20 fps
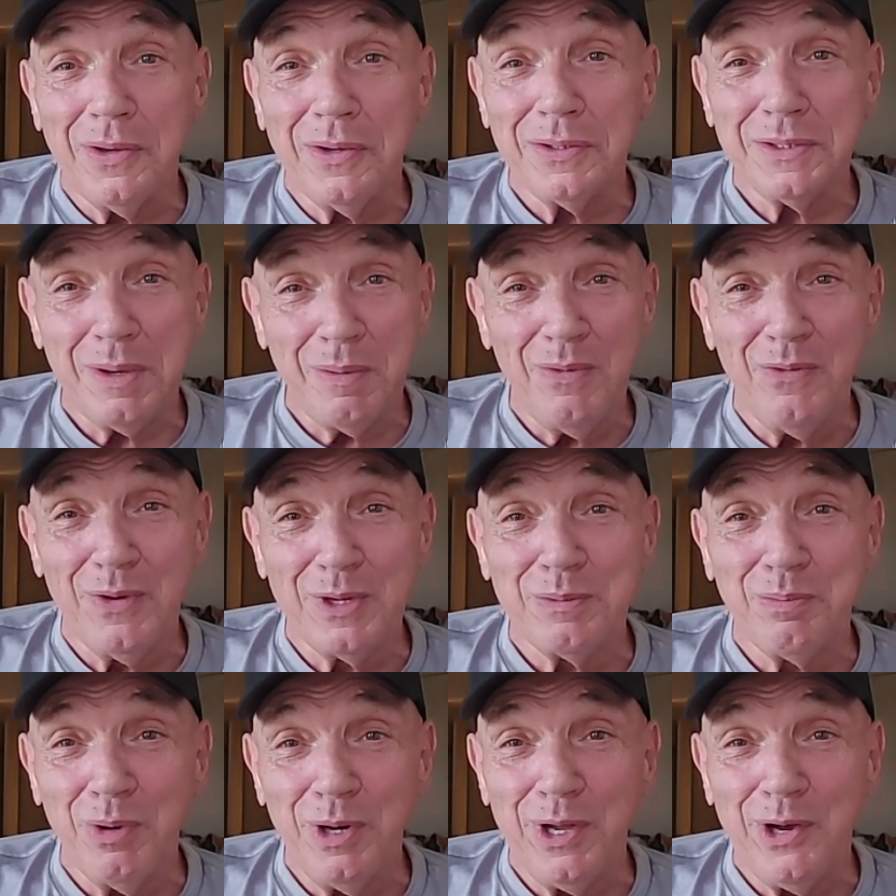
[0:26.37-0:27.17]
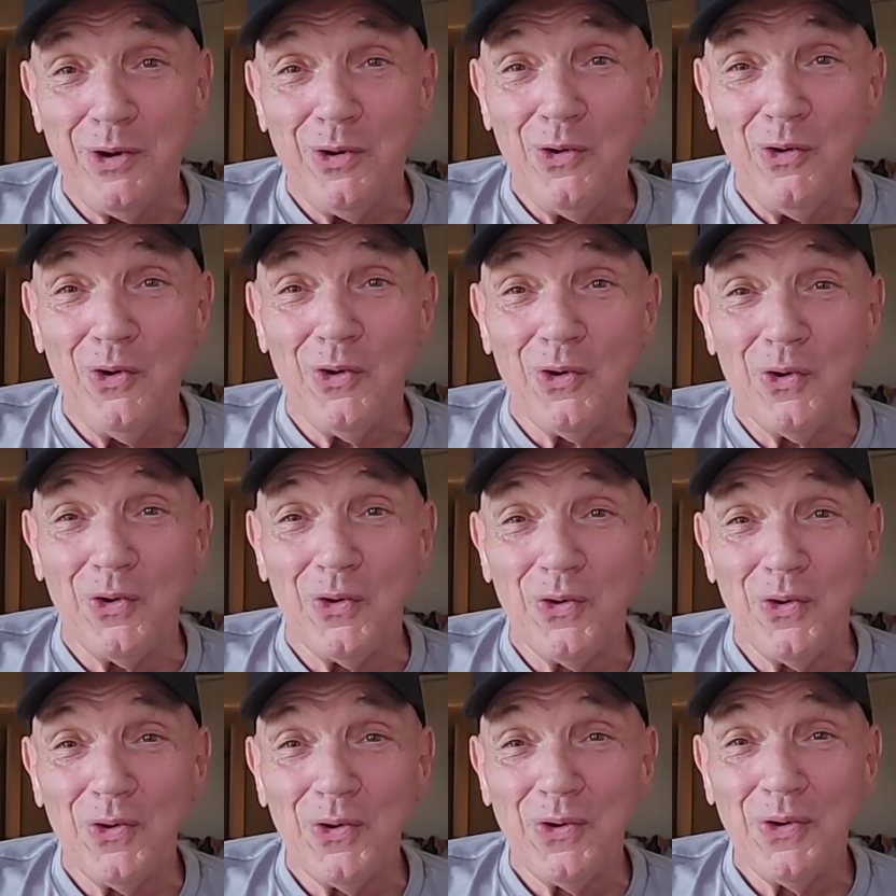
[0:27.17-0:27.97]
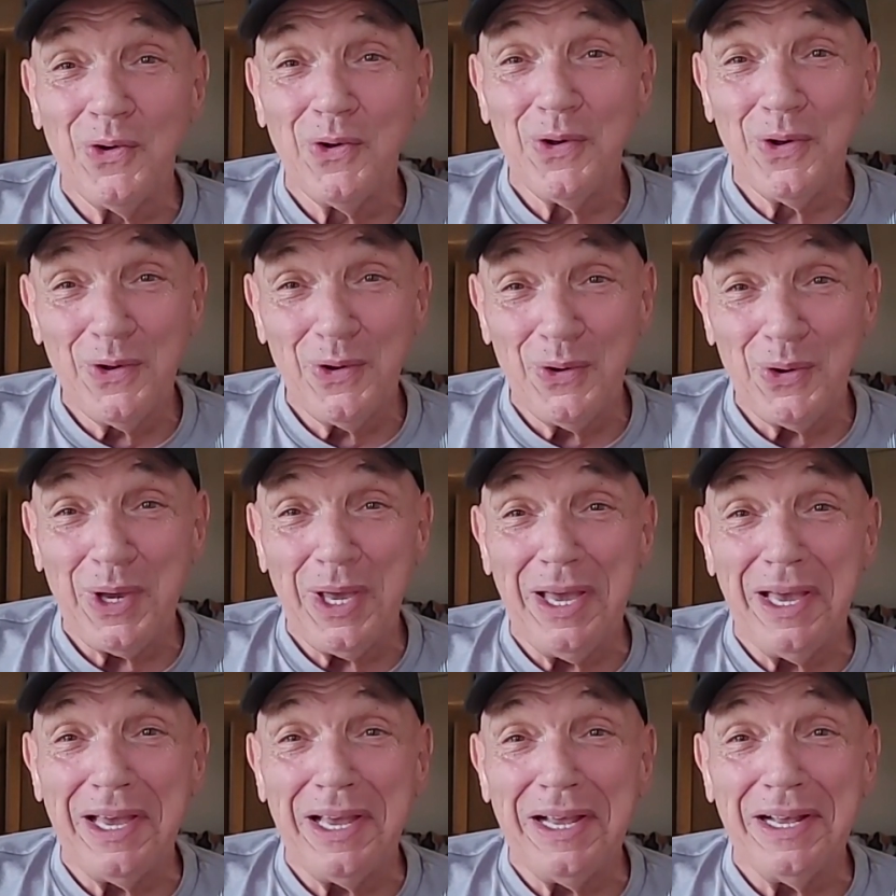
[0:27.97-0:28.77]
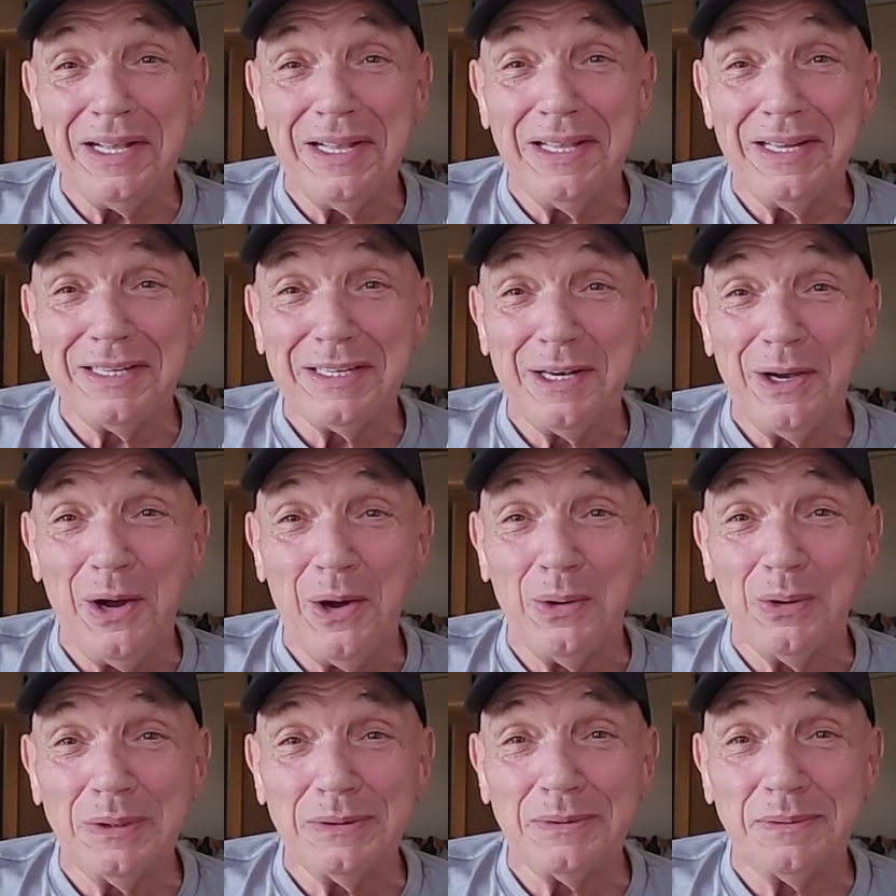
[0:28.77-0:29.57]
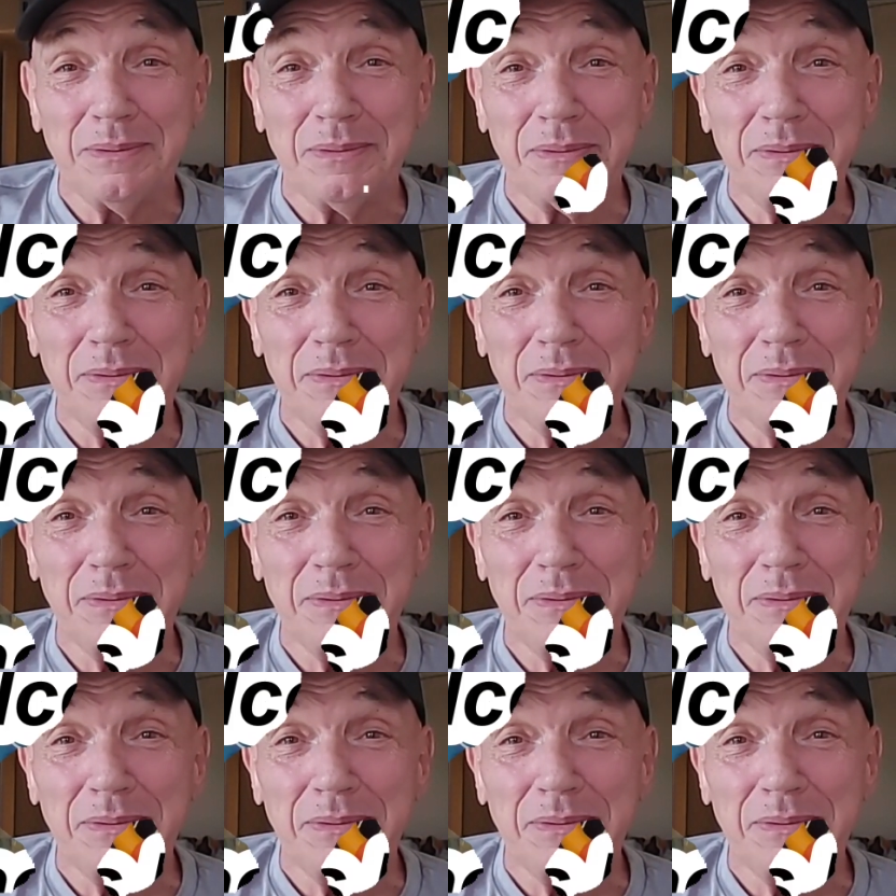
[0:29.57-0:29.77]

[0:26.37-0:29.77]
Some of it's pretty cool. Okay, let's go.